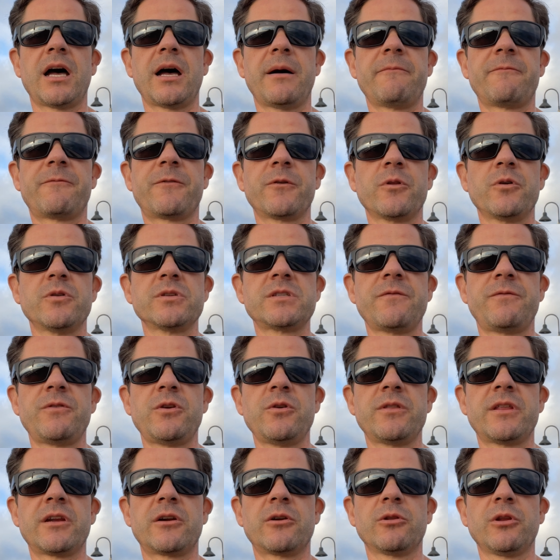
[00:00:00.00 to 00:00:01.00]
For those of
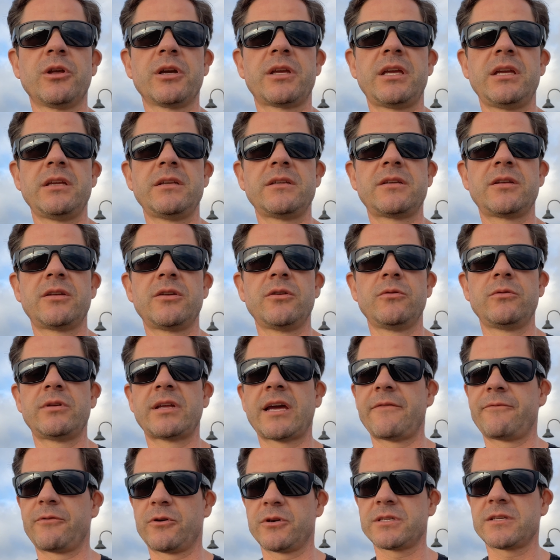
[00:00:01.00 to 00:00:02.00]
you that are looking to
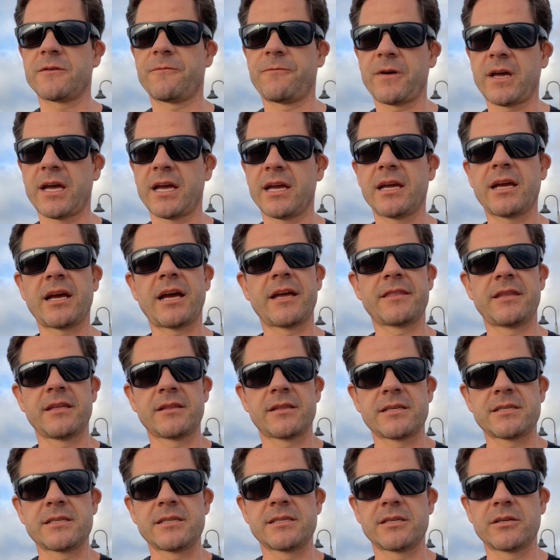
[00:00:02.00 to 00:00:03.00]
diversify, I think
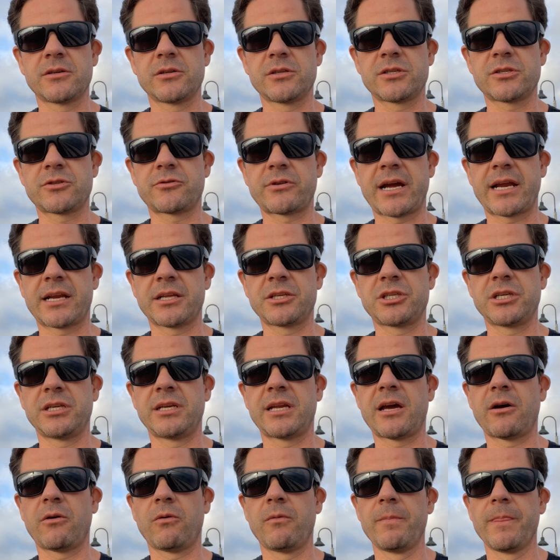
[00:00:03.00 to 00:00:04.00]
this is a good strategy.
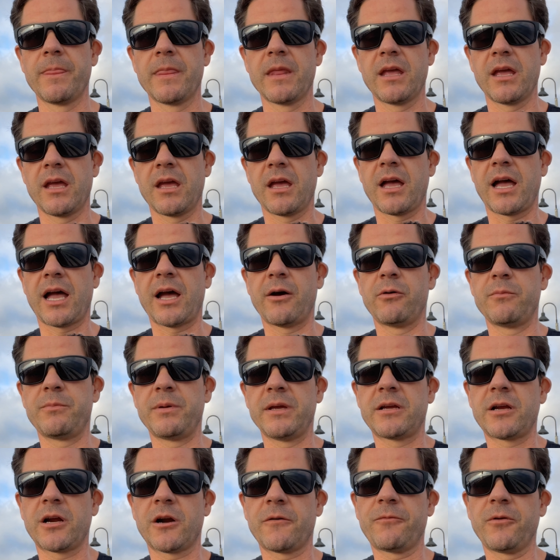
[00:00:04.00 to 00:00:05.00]
Now, I would
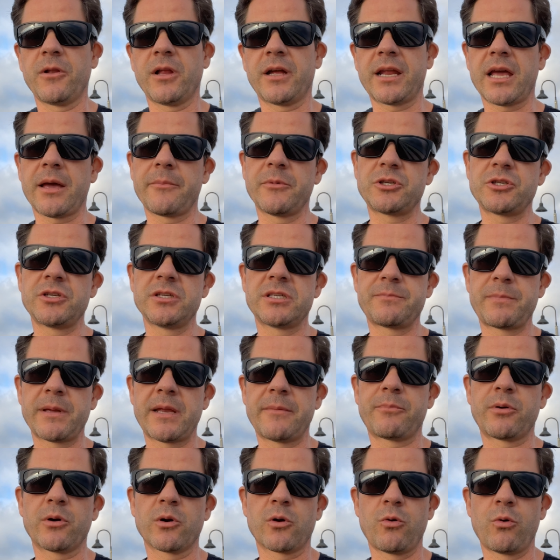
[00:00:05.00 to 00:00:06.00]
be careful on how much you
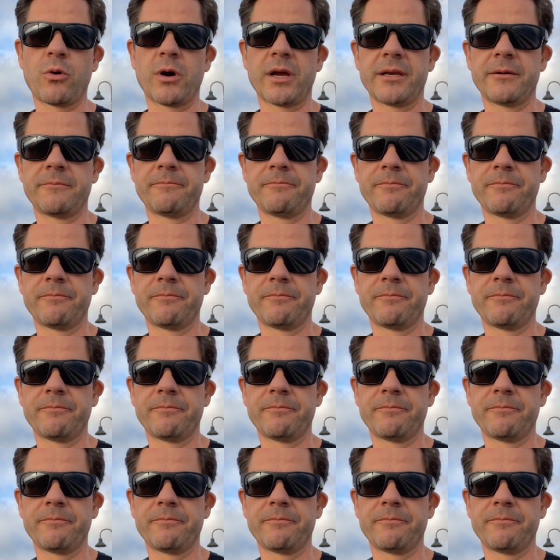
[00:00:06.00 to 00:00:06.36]
spend per coin,